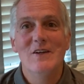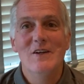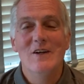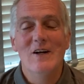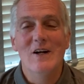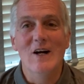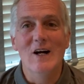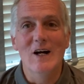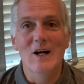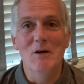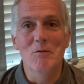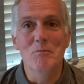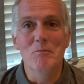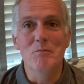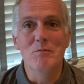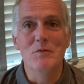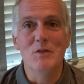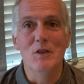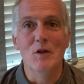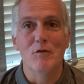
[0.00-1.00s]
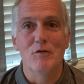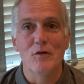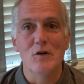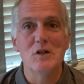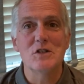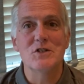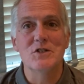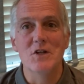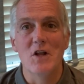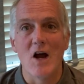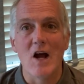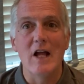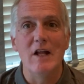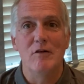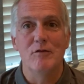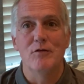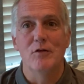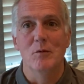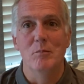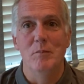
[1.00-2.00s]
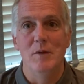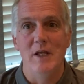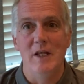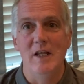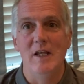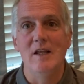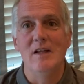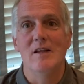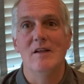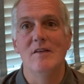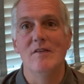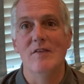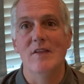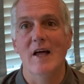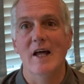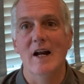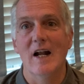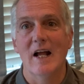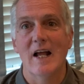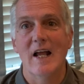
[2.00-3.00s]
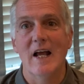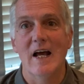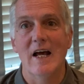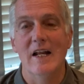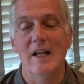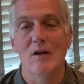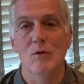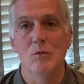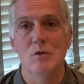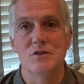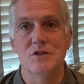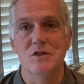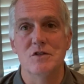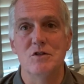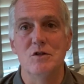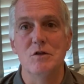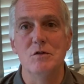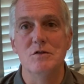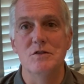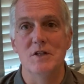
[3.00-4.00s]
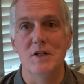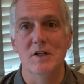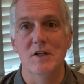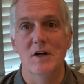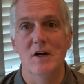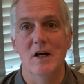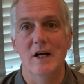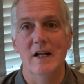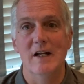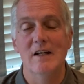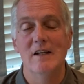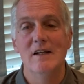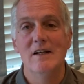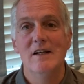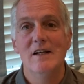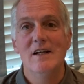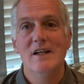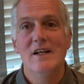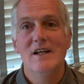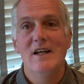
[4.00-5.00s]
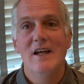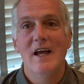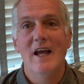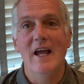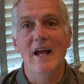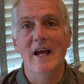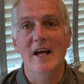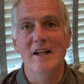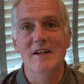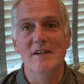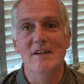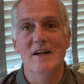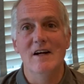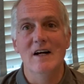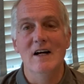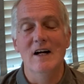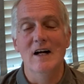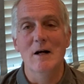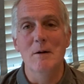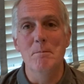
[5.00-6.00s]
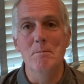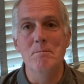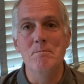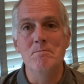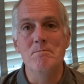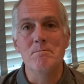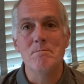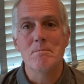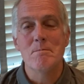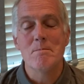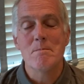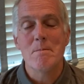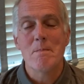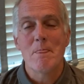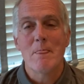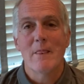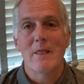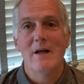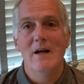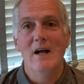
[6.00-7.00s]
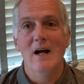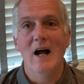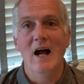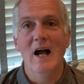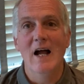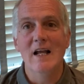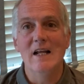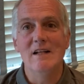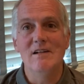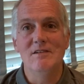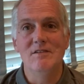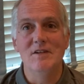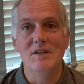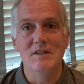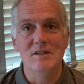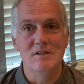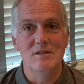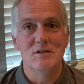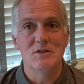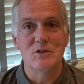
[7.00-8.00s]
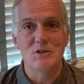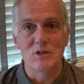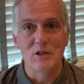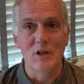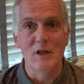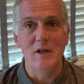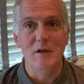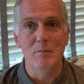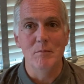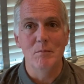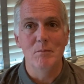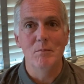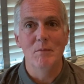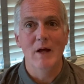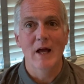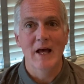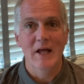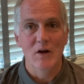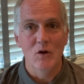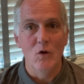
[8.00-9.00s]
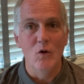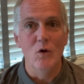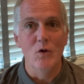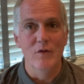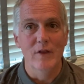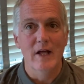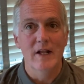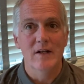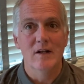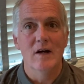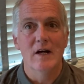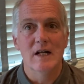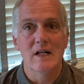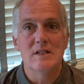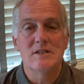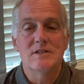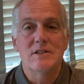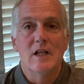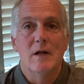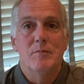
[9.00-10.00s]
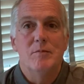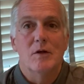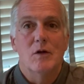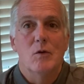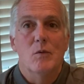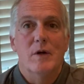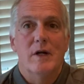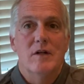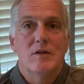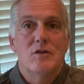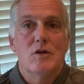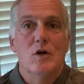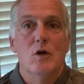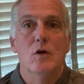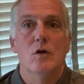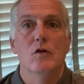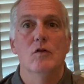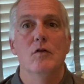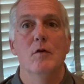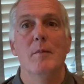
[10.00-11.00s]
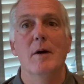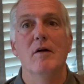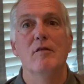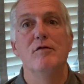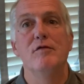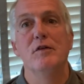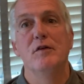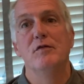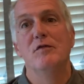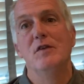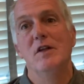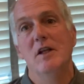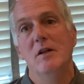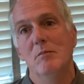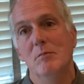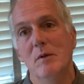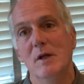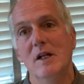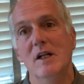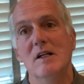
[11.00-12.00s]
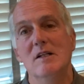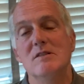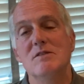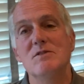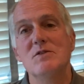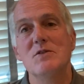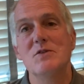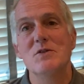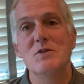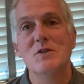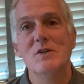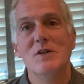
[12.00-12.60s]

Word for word: Um, the first night for me that I had it was a Tuesday night, and um, I didn't sleep at all that night. I slept a grand total of about 15 minutes